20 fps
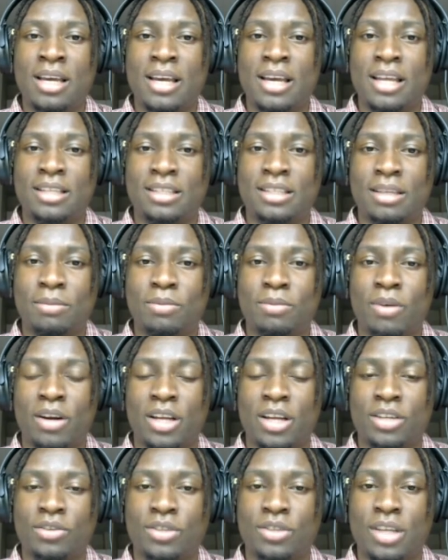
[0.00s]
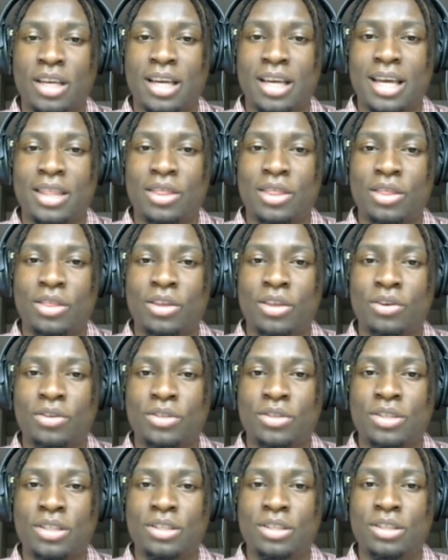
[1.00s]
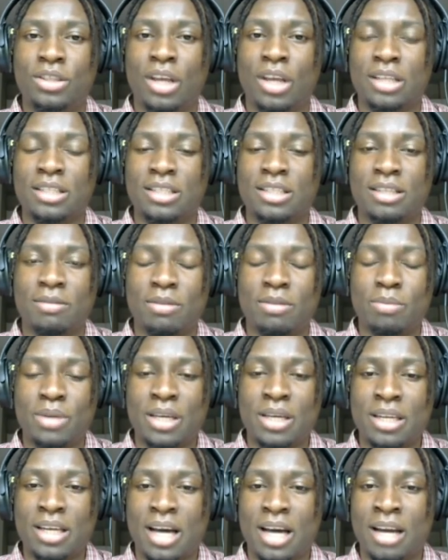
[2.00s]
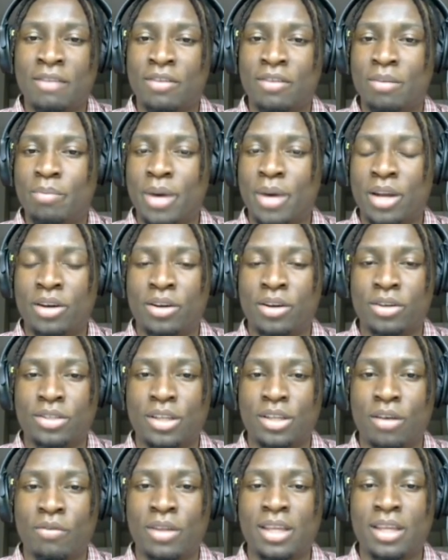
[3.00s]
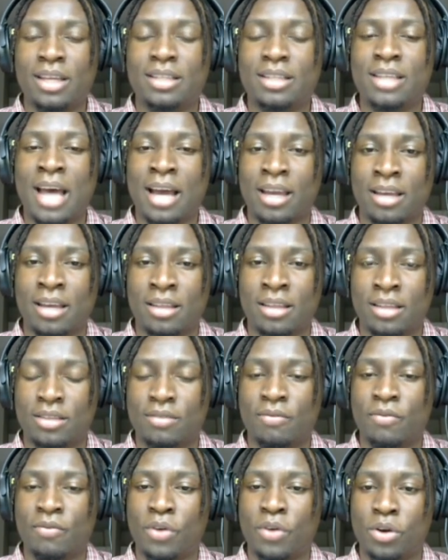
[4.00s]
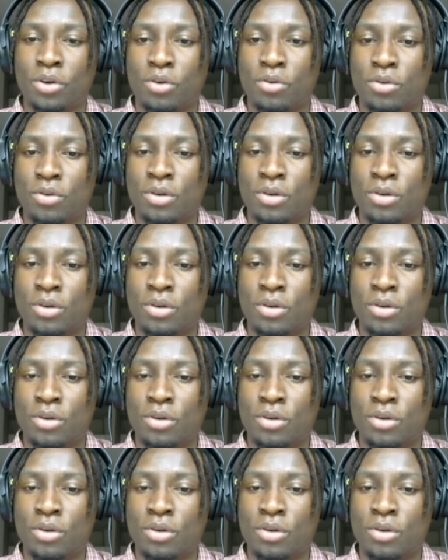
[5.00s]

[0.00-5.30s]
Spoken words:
it seems very interesting and there doesn't seem to be any kind of competitors that are really attacking this vertical.